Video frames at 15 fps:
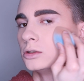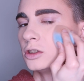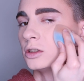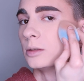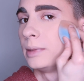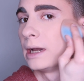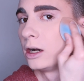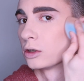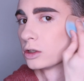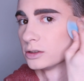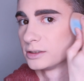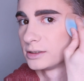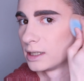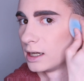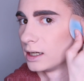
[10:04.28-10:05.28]
to the
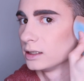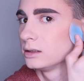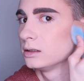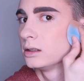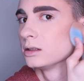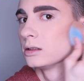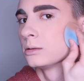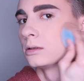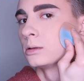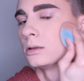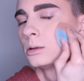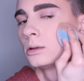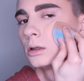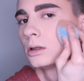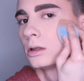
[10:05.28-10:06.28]
powdered side.
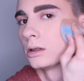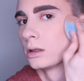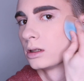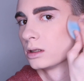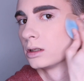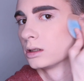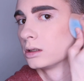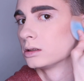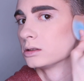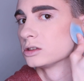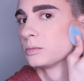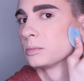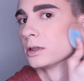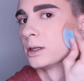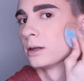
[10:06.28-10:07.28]

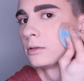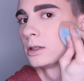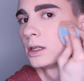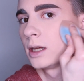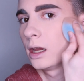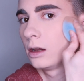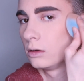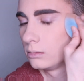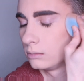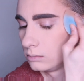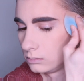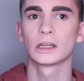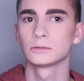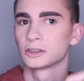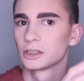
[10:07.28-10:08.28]
Just blend everything out.
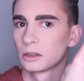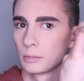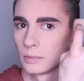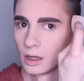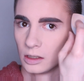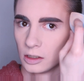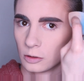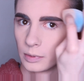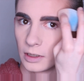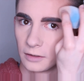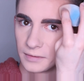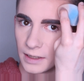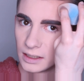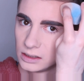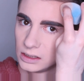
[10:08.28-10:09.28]
Now I'm just taking a little bit
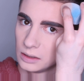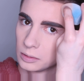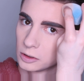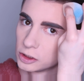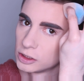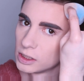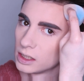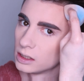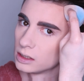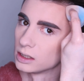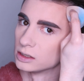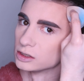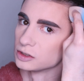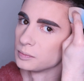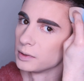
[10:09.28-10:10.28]
of that deeper
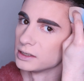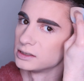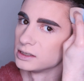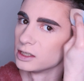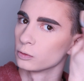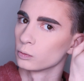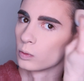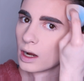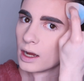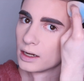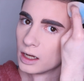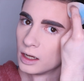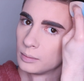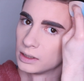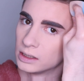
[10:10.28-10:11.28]
shade and just placing it
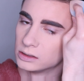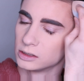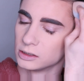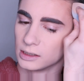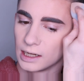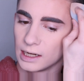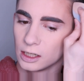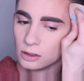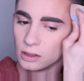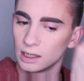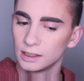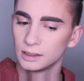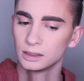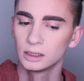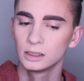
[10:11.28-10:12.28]
right up into the
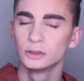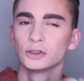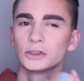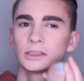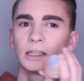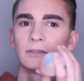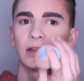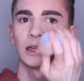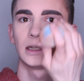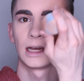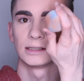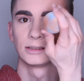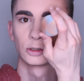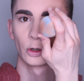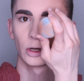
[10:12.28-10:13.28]
hairline, just to give that
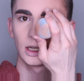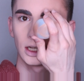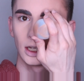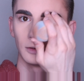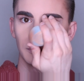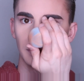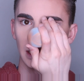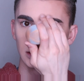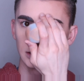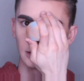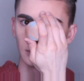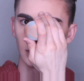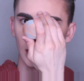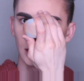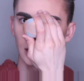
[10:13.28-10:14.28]
nice gradient effect
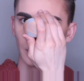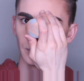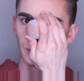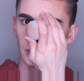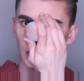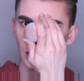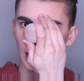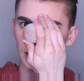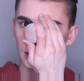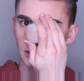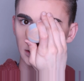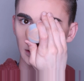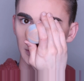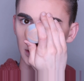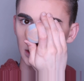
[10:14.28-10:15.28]
of like the
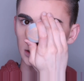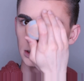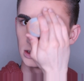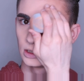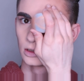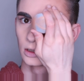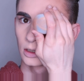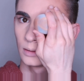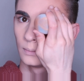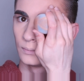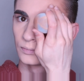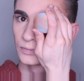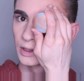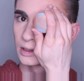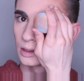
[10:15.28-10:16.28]
lightness of the concealer,
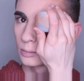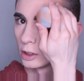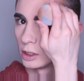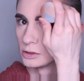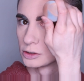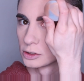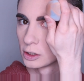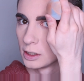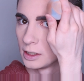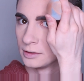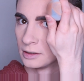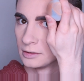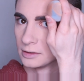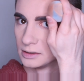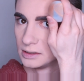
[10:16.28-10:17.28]
then the bronzer,
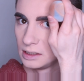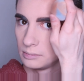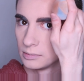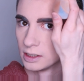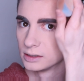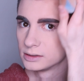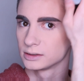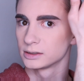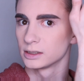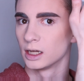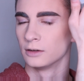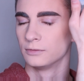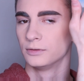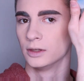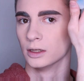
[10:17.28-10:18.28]
and then the deepness
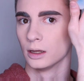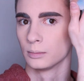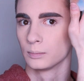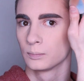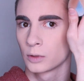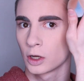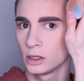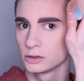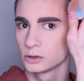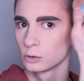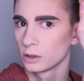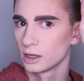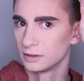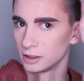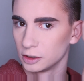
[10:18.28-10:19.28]
of the
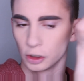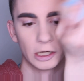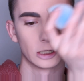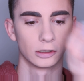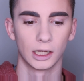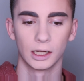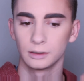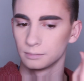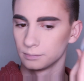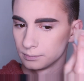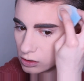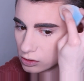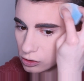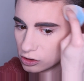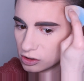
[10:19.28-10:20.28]
contour, and then your hairline.
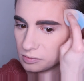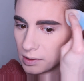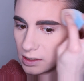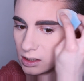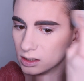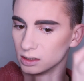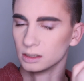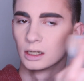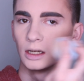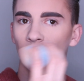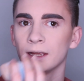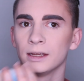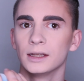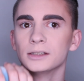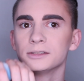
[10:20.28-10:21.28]
So just making
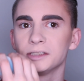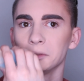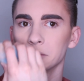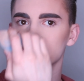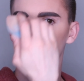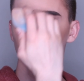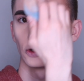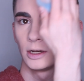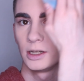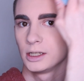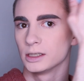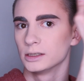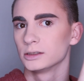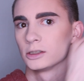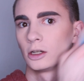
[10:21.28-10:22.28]
a seamless
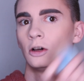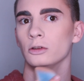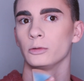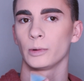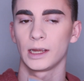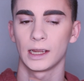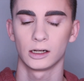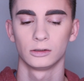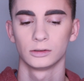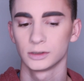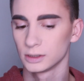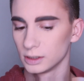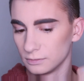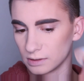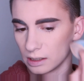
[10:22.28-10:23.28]
gradient all the way out,
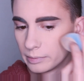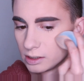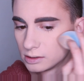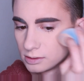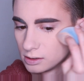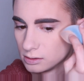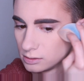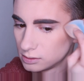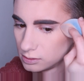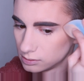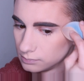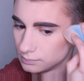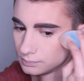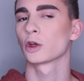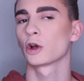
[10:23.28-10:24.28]
if that makes sense.
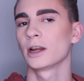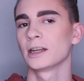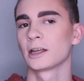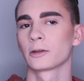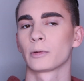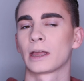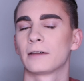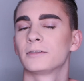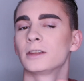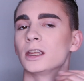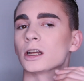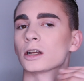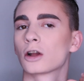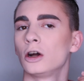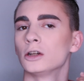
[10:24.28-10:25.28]
Alright, now that we have
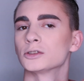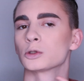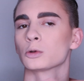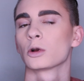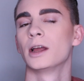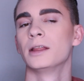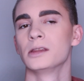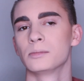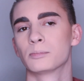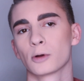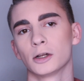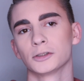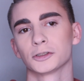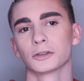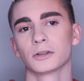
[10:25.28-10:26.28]
the contour and the
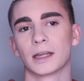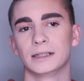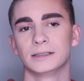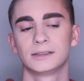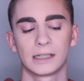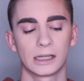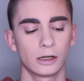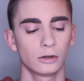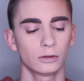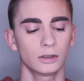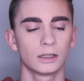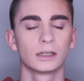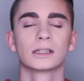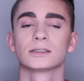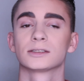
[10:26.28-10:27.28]
bronzer laid
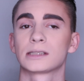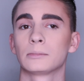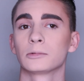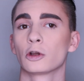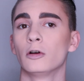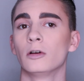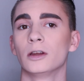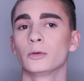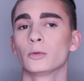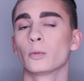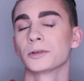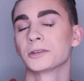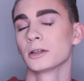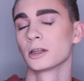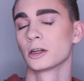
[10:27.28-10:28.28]
down, it's time to go in
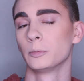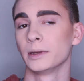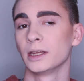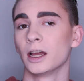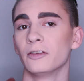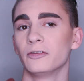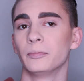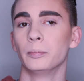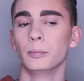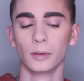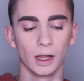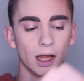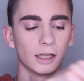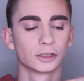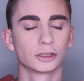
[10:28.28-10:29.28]
with a little bit of
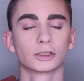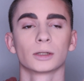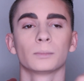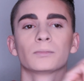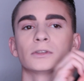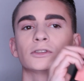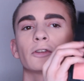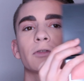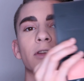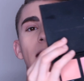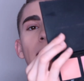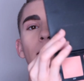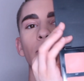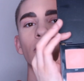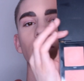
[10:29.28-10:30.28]
blush. So for
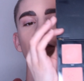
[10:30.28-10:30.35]
that, I'm